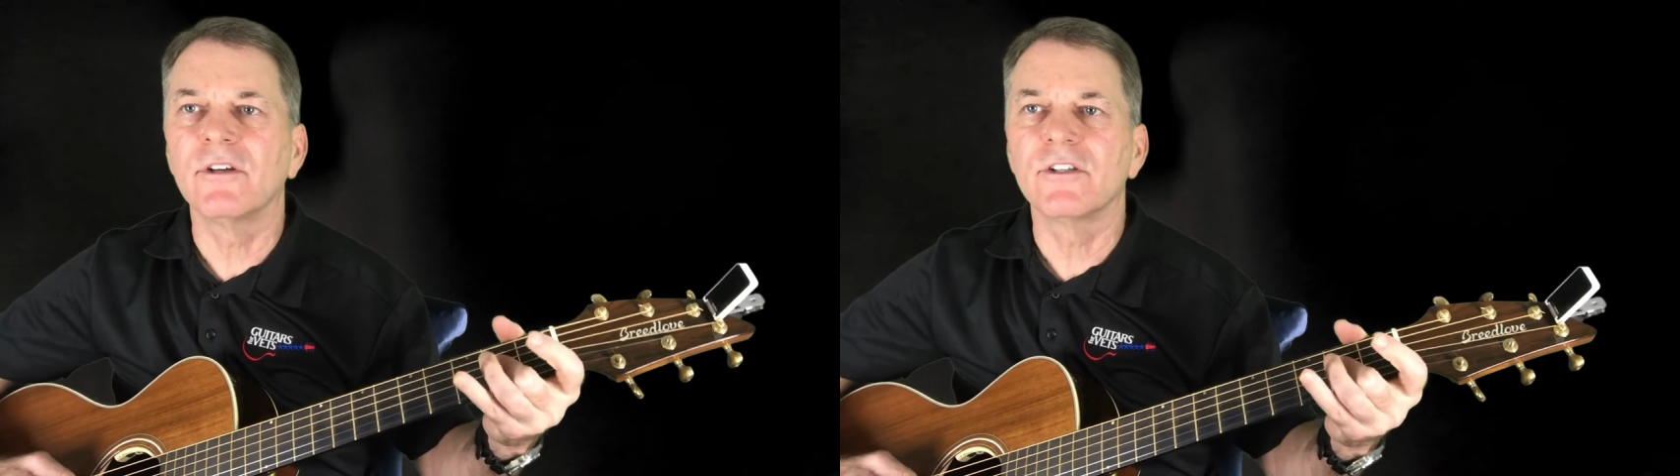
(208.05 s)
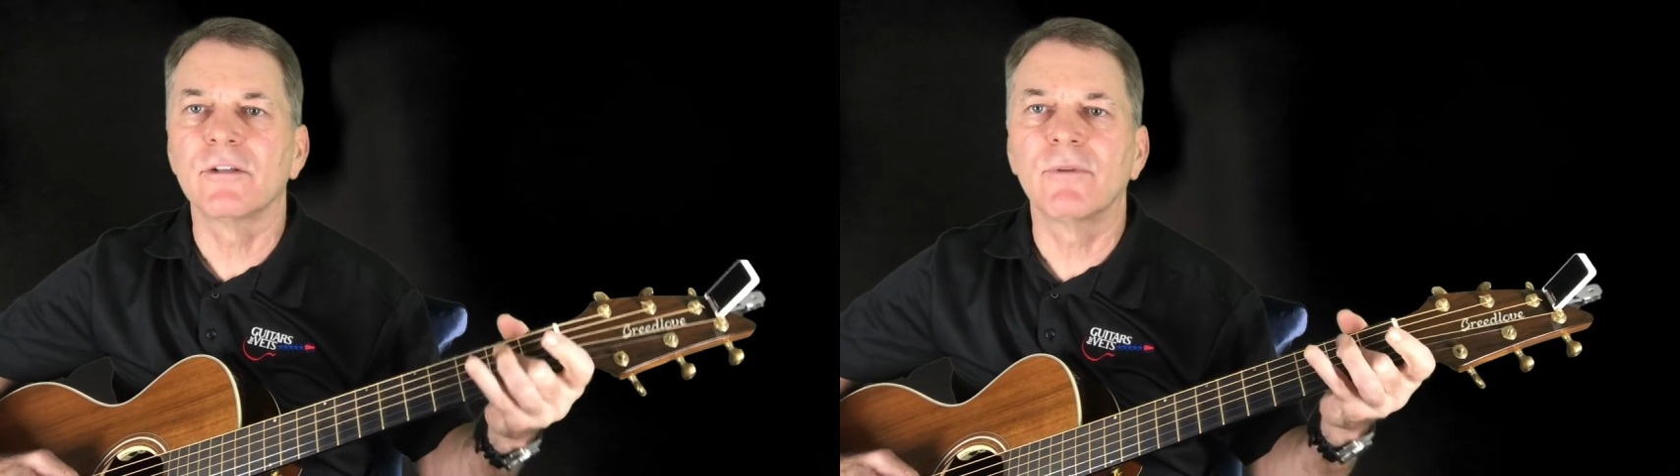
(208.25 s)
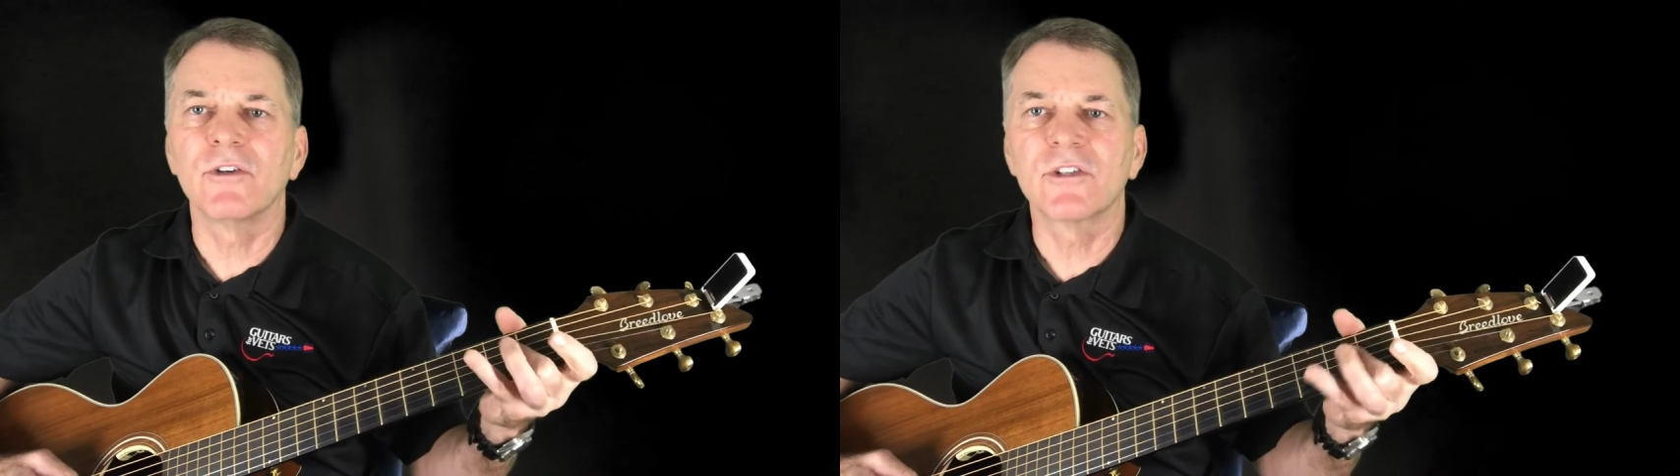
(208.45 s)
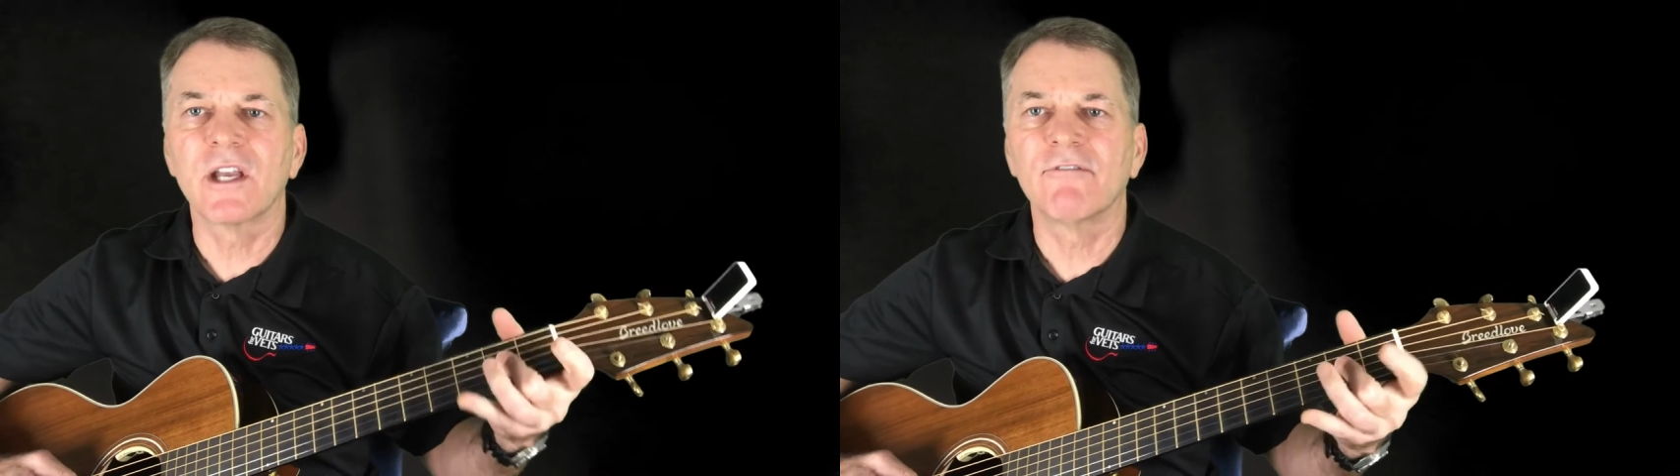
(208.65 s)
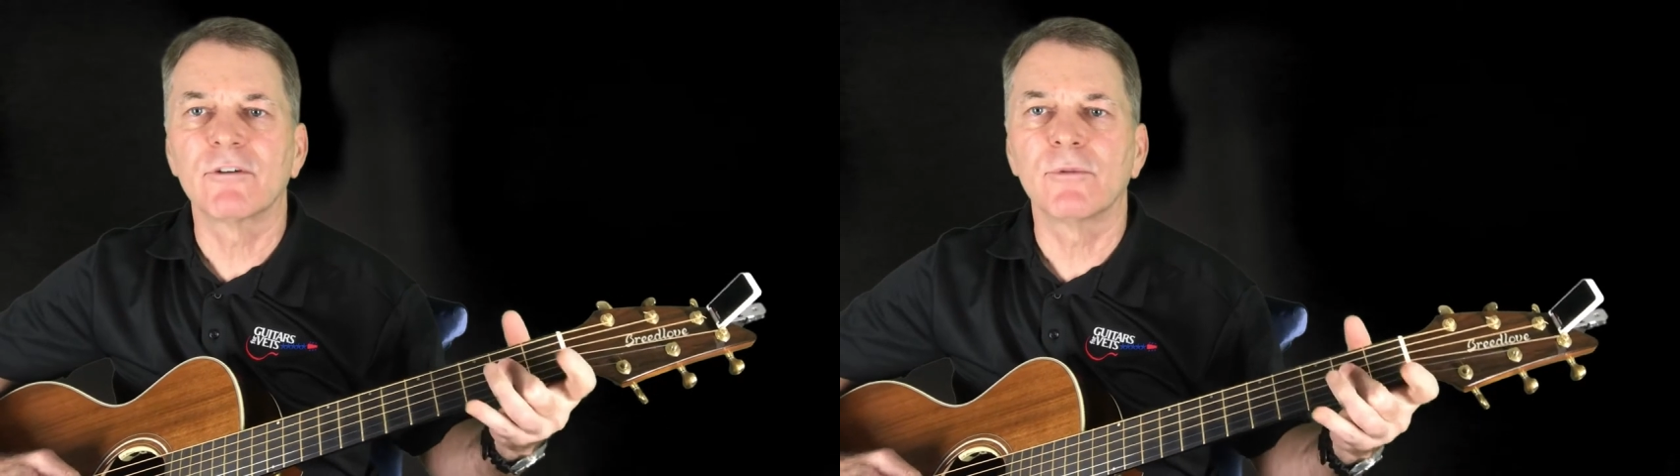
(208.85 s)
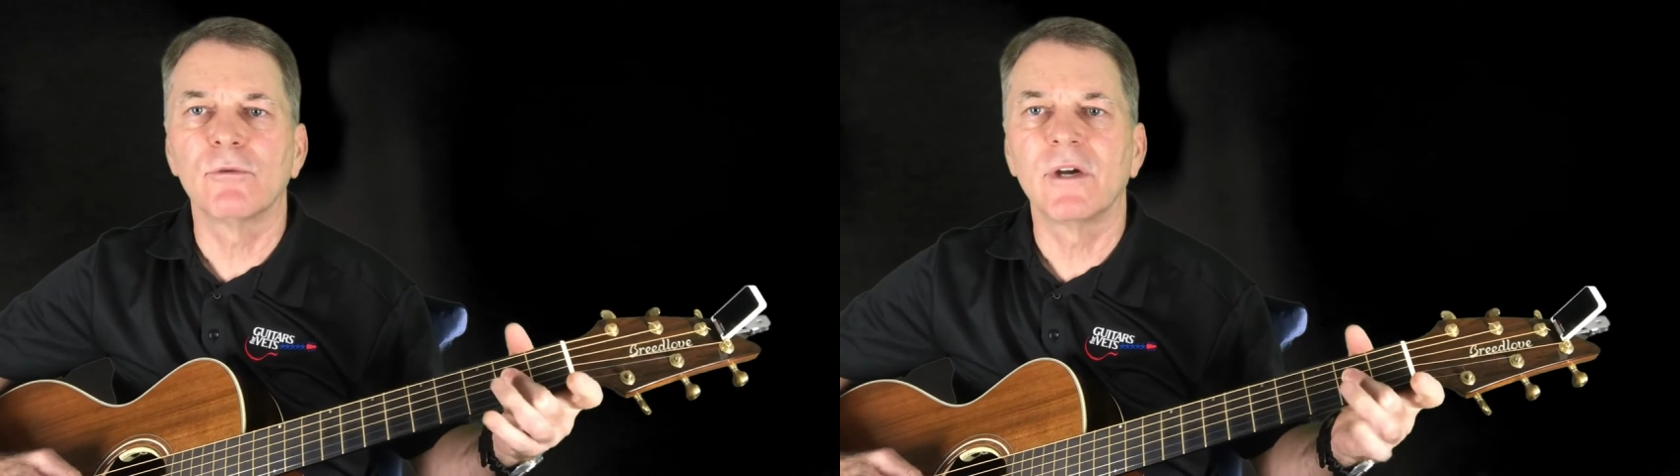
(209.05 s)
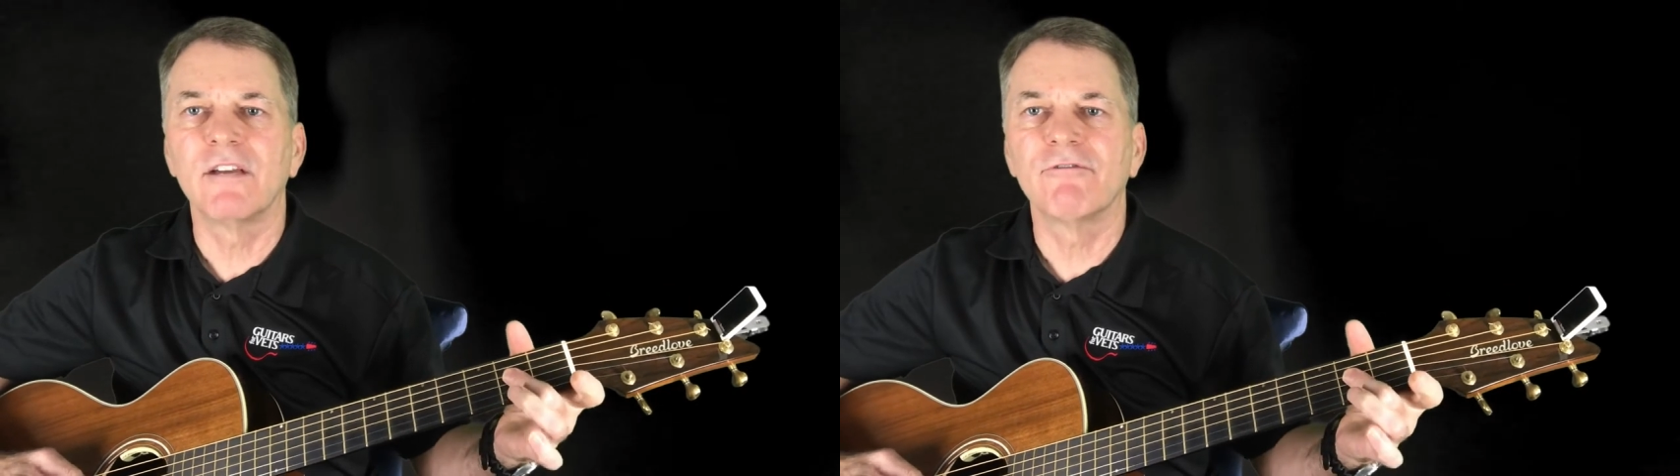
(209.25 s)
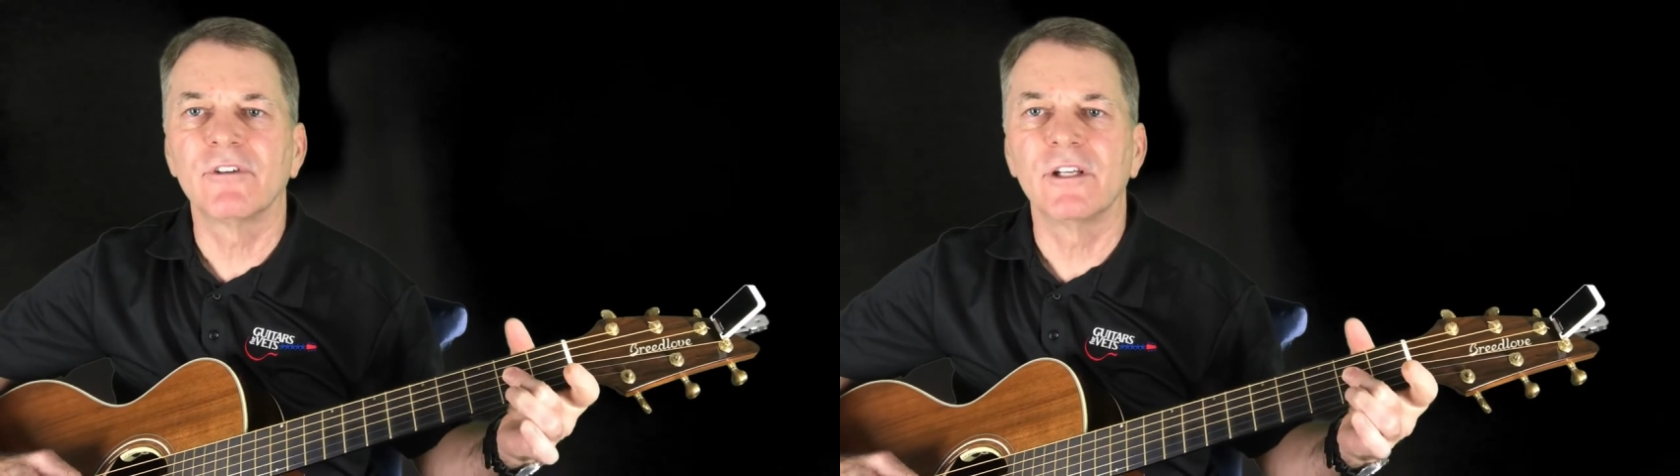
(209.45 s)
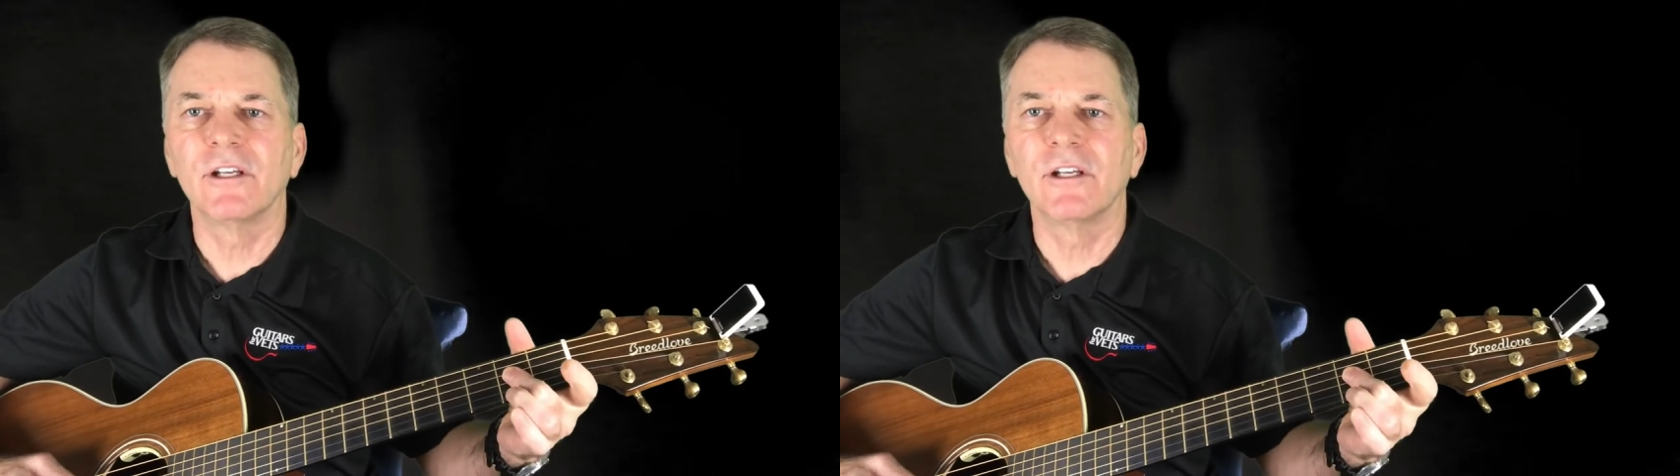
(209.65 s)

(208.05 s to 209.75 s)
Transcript: is the most comfortable way for you.